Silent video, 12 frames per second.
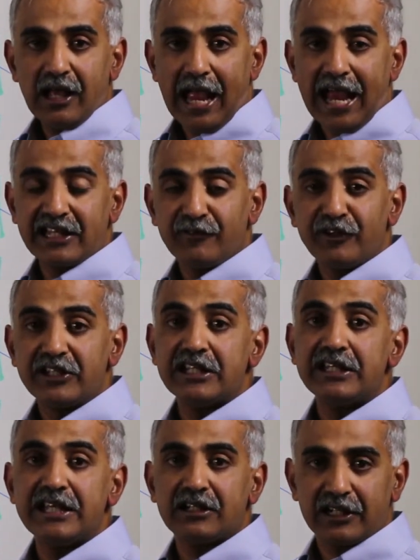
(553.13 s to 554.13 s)
and if it
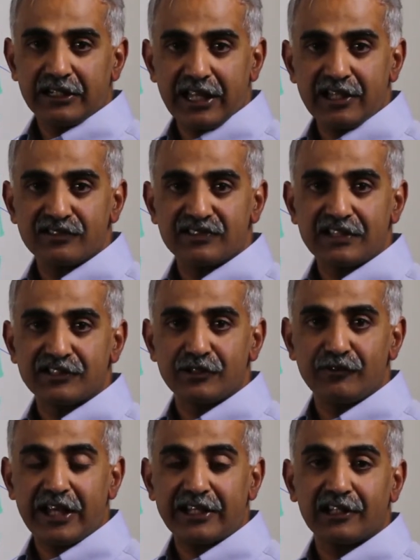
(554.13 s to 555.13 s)
indeed contains
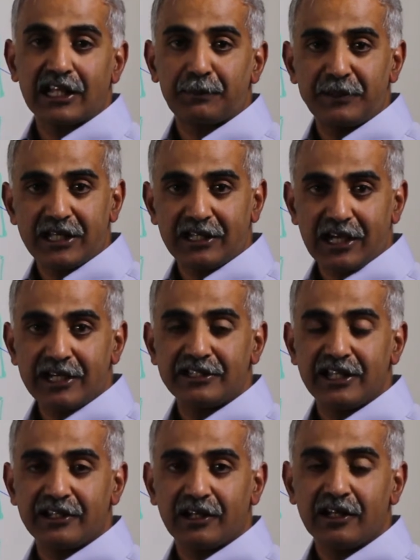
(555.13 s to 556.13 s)
sensitive data like PII
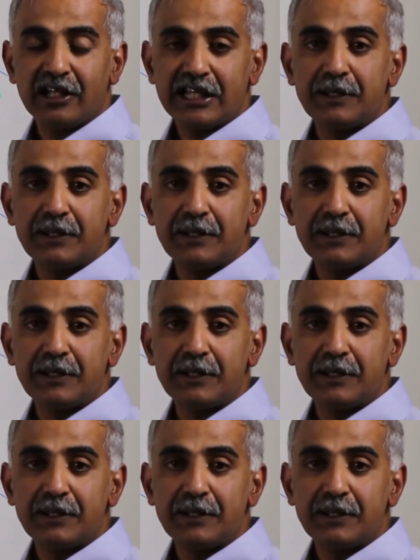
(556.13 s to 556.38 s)
data,